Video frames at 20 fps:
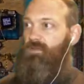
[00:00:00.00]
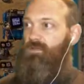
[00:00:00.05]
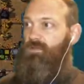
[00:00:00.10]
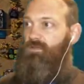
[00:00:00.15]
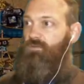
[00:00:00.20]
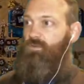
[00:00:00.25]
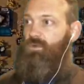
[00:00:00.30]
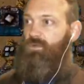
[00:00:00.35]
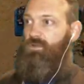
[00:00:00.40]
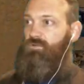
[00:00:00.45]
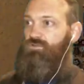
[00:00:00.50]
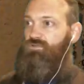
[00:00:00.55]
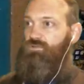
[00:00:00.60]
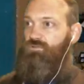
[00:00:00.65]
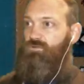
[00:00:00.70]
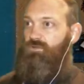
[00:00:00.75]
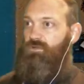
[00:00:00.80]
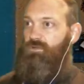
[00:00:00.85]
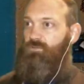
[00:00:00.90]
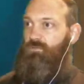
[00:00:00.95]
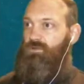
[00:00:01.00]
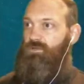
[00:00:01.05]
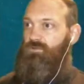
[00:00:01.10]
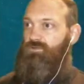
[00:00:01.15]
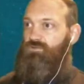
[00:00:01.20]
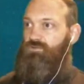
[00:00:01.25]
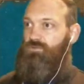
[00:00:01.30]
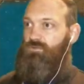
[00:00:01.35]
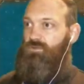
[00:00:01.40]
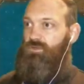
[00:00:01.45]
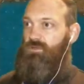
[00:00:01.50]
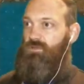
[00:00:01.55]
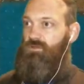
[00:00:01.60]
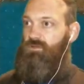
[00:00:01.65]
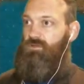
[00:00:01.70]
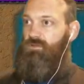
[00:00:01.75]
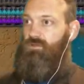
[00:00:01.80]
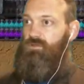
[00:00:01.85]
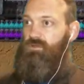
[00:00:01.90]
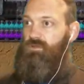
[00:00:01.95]
Well and truly.
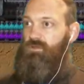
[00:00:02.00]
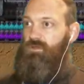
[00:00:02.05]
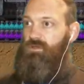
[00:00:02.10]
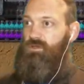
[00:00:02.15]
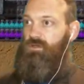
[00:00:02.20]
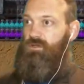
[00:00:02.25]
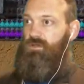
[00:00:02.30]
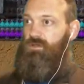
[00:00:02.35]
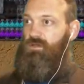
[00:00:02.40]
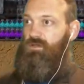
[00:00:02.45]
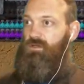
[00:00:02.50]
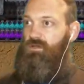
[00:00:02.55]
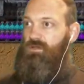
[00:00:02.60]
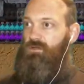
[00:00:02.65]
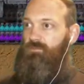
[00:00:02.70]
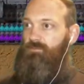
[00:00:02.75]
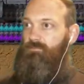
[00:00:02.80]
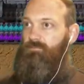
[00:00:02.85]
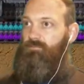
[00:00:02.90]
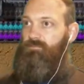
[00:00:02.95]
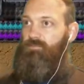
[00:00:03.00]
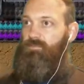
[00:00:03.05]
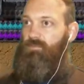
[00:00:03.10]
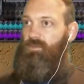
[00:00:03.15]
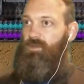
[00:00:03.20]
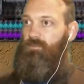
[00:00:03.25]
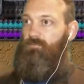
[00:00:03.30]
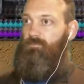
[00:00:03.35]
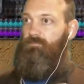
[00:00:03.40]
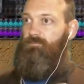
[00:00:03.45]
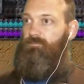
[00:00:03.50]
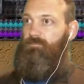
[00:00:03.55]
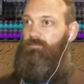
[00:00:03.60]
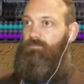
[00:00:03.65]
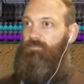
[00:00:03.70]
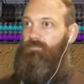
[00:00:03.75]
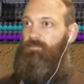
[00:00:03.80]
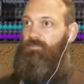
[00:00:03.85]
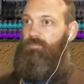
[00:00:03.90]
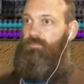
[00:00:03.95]
Yep.
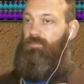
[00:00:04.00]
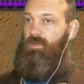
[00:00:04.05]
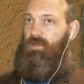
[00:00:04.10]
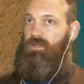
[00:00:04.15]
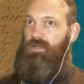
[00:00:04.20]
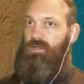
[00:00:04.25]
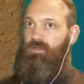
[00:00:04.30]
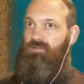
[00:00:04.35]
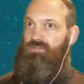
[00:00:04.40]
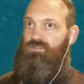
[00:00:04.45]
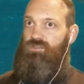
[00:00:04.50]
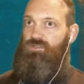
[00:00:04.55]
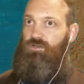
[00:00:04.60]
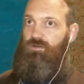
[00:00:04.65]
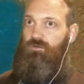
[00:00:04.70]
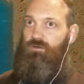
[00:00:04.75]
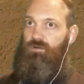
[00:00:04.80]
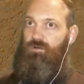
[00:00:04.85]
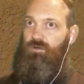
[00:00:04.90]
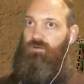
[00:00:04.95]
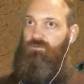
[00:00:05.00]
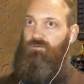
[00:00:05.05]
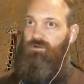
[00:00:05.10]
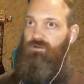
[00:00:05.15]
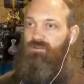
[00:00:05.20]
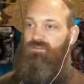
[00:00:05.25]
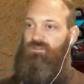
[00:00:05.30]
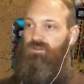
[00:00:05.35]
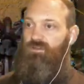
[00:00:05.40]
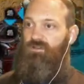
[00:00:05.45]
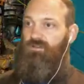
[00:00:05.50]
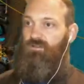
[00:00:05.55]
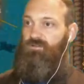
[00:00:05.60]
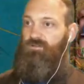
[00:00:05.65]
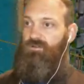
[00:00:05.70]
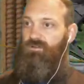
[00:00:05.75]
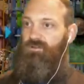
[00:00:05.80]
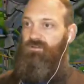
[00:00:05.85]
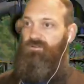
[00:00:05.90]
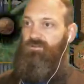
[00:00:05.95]
Okay, so rocket silo
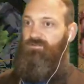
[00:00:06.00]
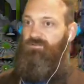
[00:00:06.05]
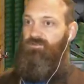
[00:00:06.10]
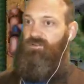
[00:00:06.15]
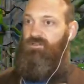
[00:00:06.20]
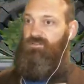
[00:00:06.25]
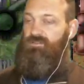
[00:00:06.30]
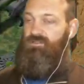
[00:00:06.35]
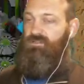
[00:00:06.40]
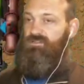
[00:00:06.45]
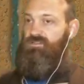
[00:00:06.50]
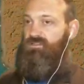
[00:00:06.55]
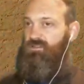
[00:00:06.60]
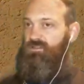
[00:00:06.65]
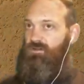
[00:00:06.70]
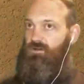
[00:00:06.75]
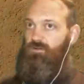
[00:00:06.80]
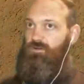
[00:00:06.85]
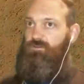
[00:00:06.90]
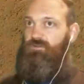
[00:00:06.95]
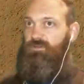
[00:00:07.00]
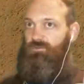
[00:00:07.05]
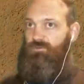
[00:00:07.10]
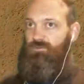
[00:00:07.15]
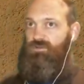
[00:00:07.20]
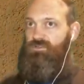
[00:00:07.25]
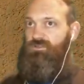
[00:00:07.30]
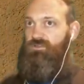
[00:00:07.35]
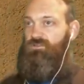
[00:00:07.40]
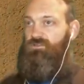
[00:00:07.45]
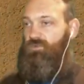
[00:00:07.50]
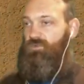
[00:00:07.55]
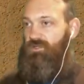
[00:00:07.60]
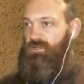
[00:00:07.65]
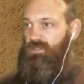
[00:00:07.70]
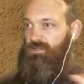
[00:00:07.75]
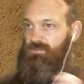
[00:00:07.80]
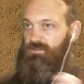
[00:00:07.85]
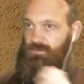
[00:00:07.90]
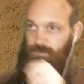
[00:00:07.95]
is finished. That's the only research we
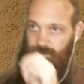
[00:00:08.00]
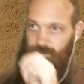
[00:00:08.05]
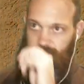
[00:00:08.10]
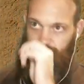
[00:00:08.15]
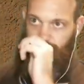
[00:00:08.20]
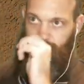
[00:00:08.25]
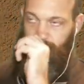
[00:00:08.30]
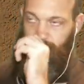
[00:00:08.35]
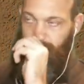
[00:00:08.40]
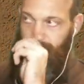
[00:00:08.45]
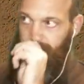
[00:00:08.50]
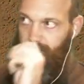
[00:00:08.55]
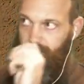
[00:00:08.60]
need to launch a rocket.